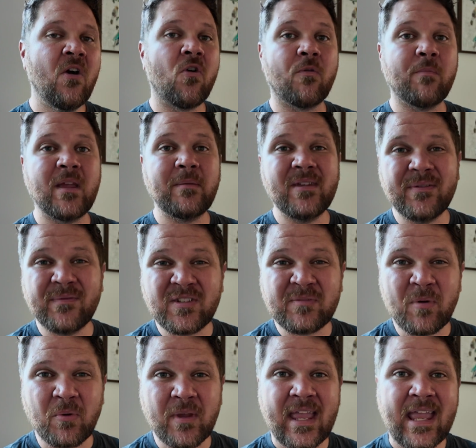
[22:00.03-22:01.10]
or maybe even
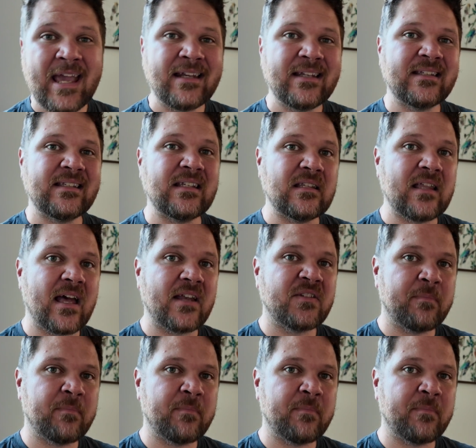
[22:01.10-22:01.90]
Spokane to see that